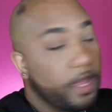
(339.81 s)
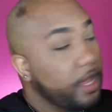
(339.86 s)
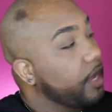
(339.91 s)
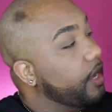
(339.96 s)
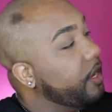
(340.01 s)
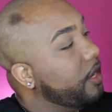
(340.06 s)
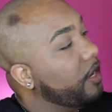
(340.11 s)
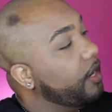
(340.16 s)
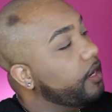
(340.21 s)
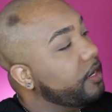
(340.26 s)

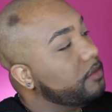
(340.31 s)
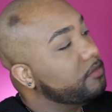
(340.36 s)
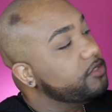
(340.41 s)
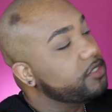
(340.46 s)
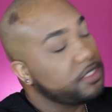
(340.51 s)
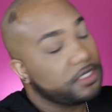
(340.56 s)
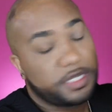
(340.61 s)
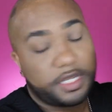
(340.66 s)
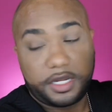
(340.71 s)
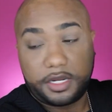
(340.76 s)
and I'm
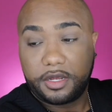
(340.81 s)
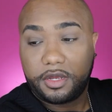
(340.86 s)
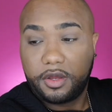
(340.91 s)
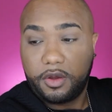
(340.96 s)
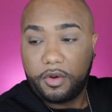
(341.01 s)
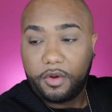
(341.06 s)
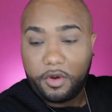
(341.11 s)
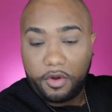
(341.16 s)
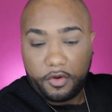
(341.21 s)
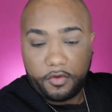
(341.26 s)
just gonna
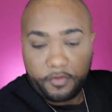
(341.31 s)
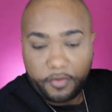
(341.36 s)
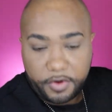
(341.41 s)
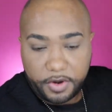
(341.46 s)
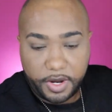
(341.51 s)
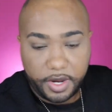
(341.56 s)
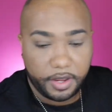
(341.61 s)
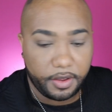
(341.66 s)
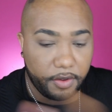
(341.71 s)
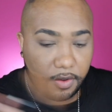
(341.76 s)
go
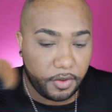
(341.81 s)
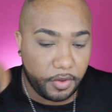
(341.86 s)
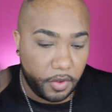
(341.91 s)
over it.